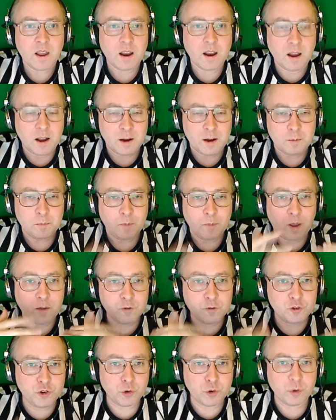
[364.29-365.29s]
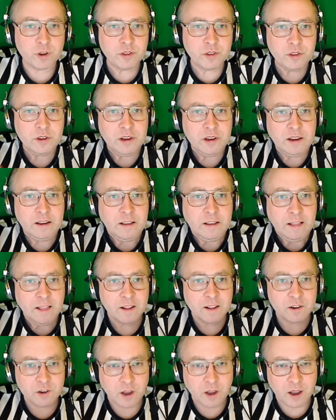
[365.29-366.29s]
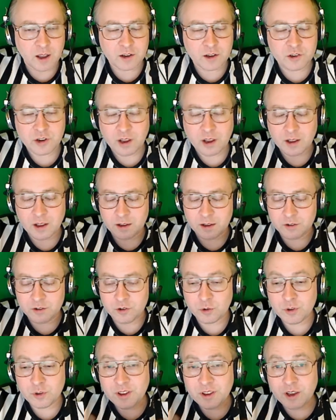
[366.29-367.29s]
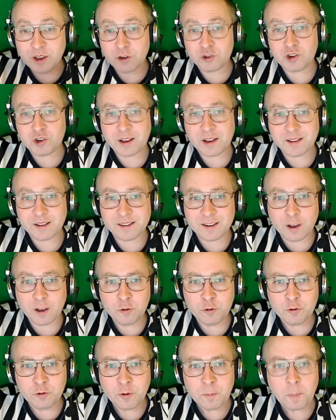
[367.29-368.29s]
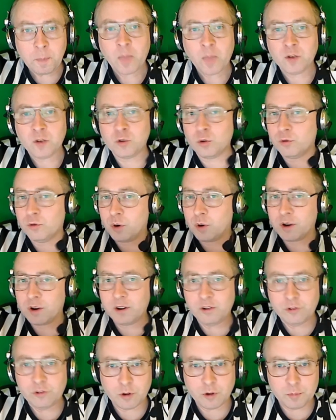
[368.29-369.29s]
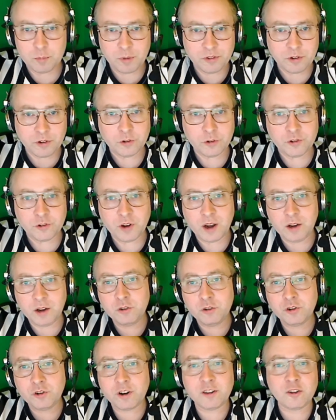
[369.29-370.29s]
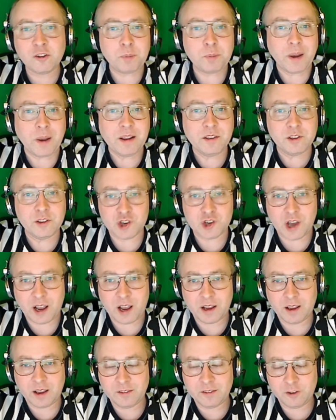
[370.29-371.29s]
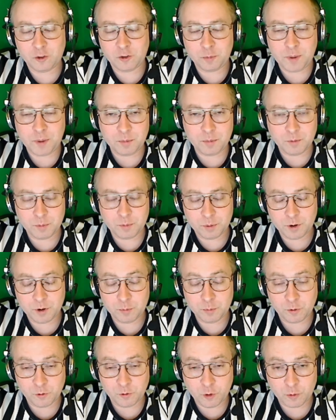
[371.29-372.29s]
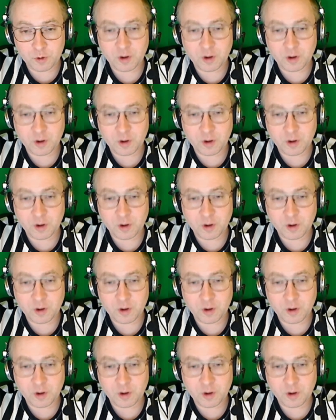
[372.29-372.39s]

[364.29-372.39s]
During the gear check itself, to avoid any sort of misunderstanding, you should explain the check as it's being performed.